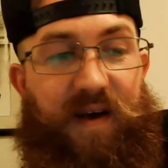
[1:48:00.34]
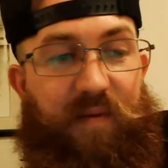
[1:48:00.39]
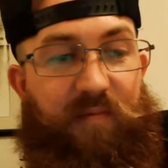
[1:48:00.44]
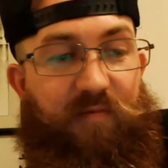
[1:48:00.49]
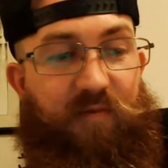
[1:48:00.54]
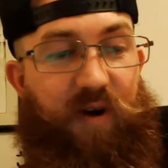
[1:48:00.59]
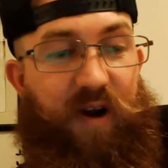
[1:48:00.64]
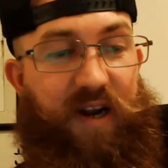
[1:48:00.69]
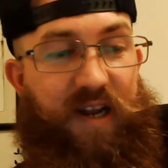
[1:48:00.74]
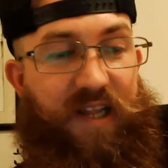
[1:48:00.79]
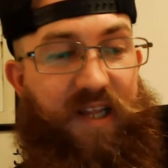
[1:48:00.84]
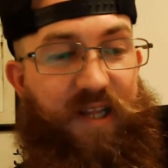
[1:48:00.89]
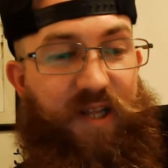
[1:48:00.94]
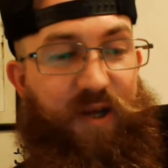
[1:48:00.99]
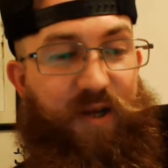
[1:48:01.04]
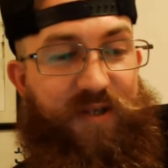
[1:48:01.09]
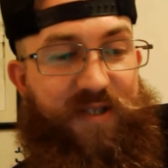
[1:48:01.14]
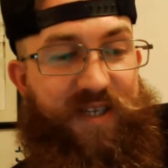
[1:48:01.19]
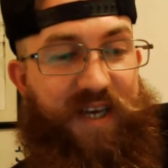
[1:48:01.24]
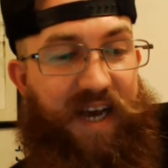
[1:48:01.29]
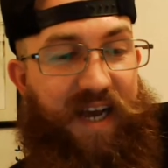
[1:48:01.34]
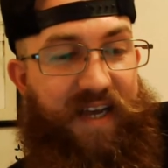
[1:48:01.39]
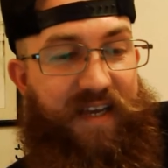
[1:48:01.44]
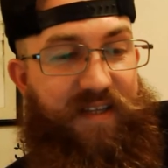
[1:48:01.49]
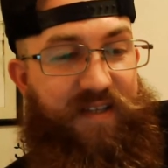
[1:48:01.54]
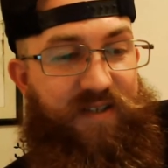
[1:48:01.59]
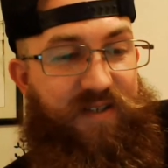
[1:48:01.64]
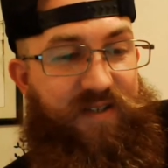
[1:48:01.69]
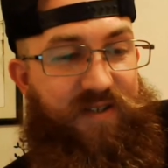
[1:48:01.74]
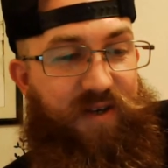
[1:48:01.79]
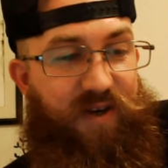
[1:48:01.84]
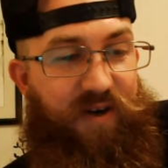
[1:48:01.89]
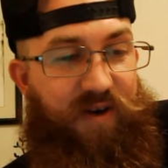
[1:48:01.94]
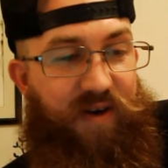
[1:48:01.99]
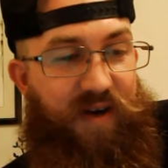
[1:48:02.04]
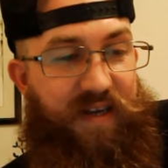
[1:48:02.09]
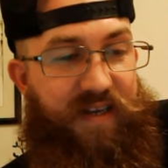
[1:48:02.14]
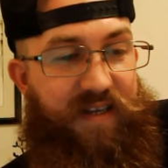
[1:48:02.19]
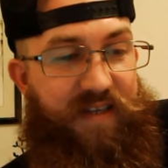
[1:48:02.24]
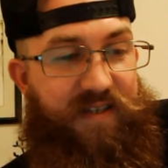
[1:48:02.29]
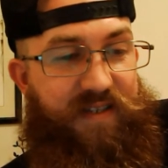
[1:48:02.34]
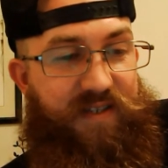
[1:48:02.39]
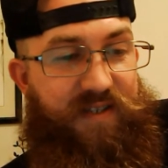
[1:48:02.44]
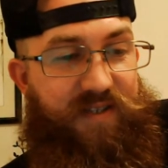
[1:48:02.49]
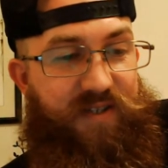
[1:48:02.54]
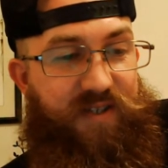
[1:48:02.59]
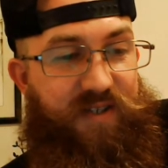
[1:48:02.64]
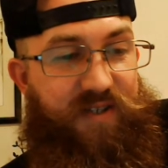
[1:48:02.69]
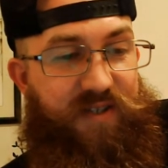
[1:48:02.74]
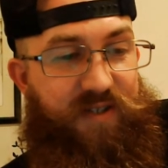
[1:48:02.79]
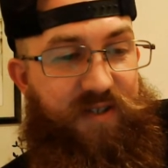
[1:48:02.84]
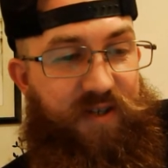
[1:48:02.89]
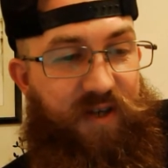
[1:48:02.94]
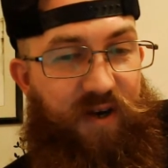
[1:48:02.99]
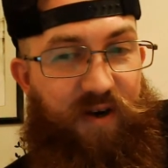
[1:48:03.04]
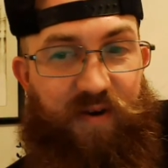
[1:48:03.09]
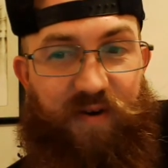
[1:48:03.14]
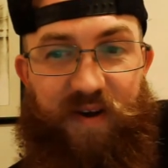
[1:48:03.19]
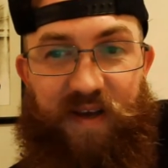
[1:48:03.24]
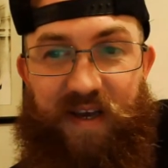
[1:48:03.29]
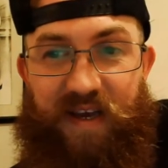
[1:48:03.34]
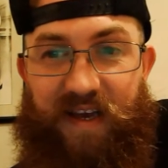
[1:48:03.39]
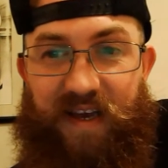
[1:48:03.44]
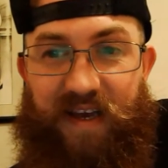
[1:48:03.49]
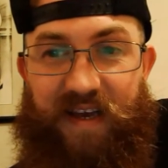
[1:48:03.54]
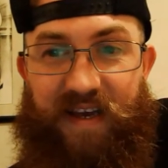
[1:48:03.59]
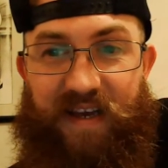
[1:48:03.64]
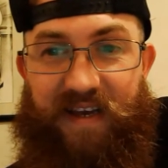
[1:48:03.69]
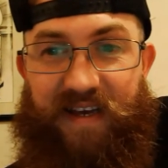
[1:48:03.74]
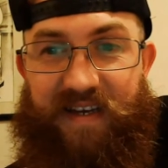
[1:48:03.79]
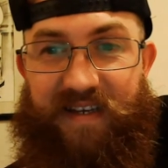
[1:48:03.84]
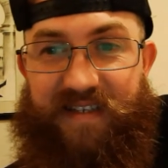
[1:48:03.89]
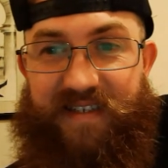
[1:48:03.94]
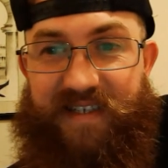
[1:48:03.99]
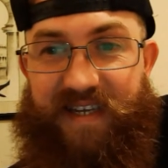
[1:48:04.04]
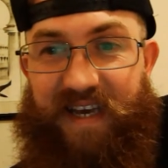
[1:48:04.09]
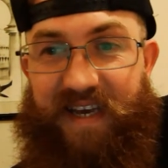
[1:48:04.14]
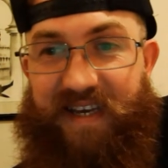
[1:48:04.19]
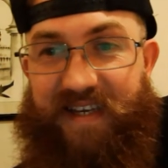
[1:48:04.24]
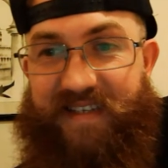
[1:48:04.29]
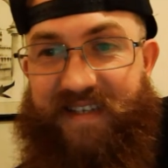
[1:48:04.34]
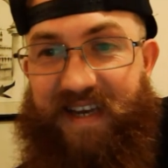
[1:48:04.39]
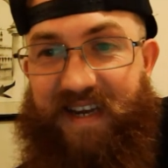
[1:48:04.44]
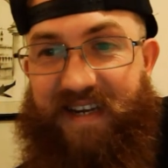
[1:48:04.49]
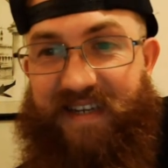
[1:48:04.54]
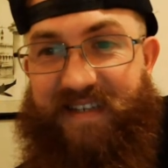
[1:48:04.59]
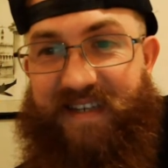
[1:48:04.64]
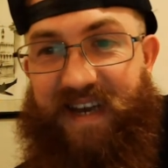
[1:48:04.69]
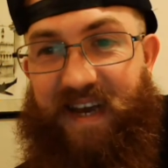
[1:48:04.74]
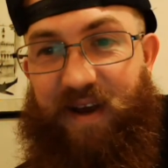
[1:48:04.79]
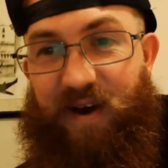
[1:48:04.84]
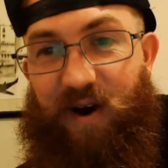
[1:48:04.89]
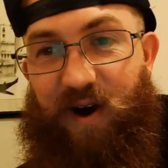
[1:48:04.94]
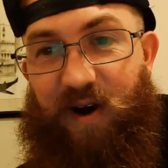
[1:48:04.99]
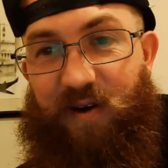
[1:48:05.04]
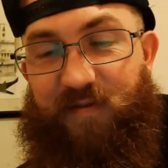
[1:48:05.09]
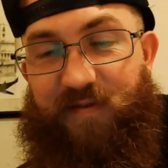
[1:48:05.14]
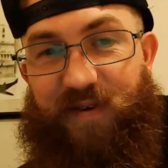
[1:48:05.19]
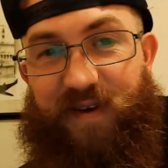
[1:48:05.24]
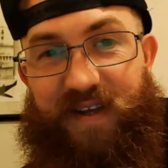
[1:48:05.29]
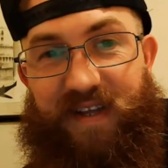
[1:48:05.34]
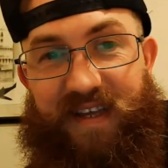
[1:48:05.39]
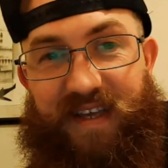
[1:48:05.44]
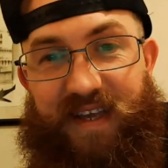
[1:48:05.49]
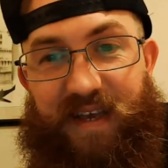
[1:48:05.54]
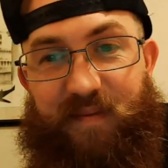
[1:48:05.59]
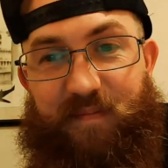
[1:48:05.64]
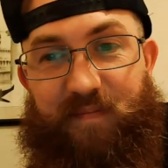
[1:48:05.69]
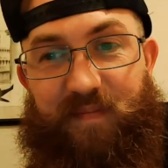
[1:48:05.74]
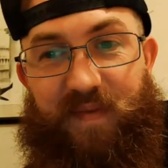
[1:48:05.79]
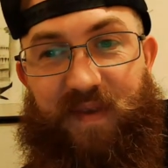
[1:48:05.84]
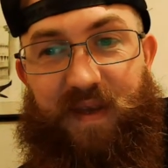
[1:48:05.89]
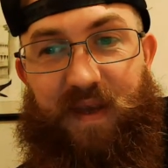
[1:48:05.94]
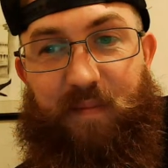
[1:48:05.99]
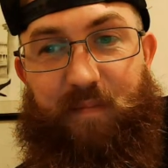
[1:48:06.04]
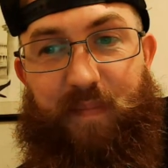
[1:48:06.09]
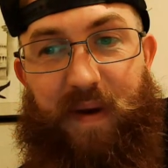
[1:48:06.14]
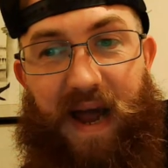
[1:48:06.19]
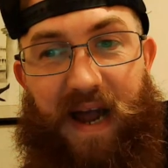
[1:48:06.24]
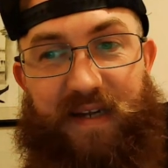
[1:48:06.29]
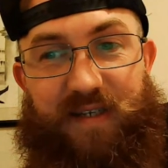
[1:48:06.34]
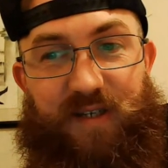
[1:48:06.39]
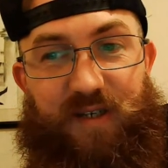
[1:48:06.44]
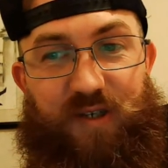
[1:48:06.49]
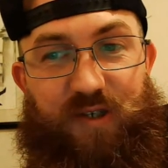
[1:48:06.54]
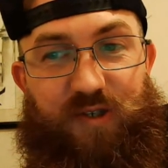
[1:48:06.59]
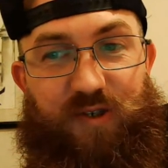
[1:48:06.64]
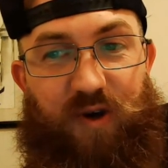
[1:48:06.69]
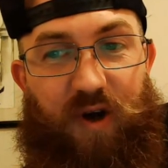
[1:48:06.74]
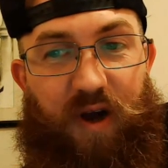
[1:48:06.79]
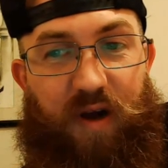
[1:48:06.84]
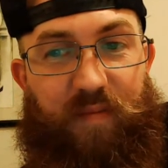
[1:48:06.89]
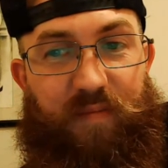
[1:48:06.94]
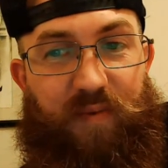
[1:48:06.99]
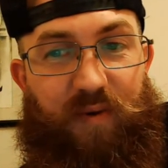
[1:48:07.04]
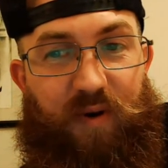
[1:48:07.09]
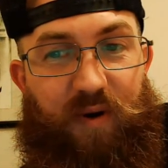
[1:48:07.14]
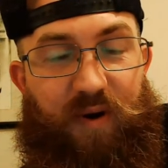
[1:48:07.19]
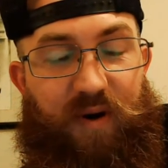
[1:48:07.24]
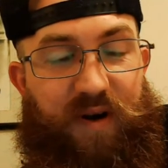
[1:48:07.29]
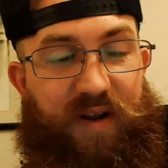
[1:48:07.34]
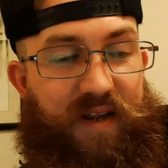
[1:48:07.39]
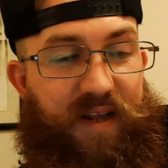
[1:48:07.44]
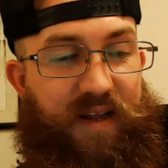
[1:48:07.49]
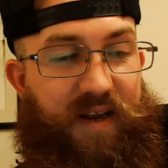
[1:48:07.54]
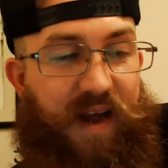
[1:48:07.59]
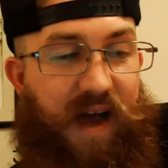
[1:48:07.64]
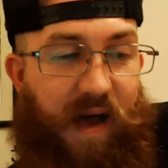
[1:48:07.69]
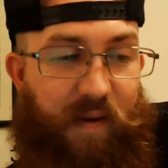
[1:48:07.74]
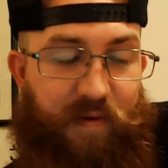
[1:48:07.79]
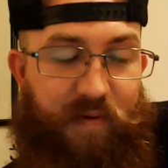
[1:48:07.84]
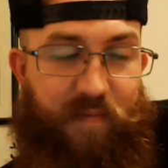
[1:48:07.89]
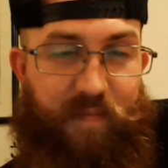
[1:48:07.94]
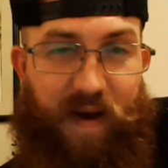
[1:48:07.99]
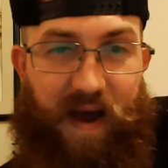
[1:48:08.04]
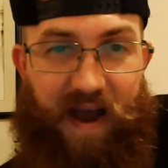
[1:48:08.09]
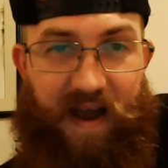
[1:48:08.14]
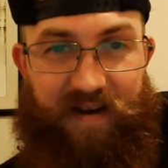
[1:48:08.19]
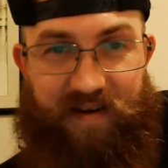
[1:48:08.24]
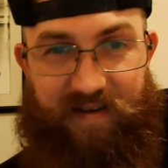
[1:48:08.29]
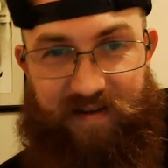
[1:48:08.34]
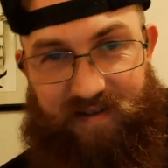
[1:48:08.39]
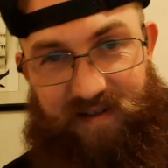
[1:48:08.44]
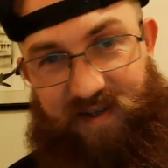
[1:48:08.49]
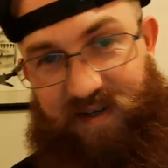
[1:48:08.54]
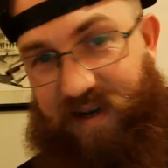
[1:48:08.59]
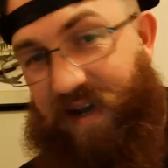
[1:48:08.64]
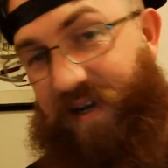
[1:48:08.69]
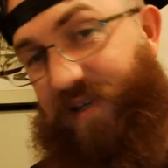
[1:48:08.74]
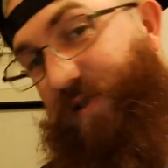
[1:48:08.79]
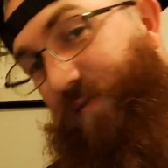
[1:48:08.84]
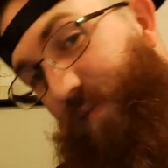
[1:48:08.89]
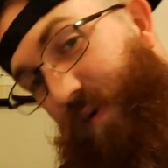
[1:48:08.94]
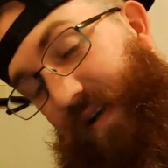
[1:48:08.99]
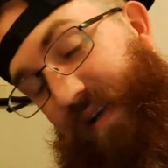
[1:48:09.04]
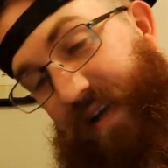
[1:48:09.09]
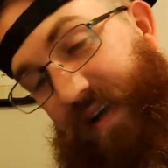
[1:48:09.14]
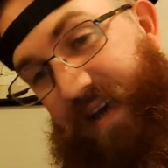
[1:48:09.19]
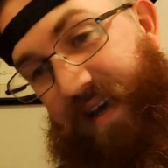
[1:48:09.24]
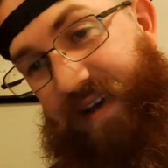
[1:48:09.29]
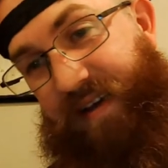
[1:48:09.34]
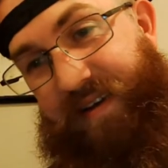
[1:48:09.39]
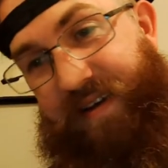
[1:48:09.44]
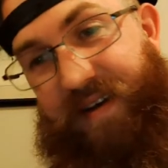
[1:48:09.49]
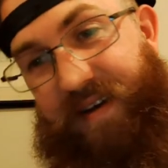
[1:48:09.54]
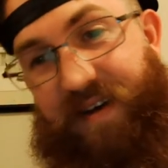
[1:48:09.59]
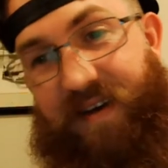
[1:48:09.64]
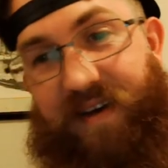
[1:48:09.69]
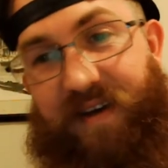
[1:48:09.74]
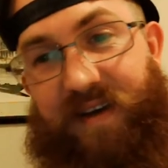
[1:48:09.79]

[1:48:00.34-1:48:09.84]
running a little tight. So I need to just, you know, take a day off and get back to the drawing board, and then I'll be back the next Monday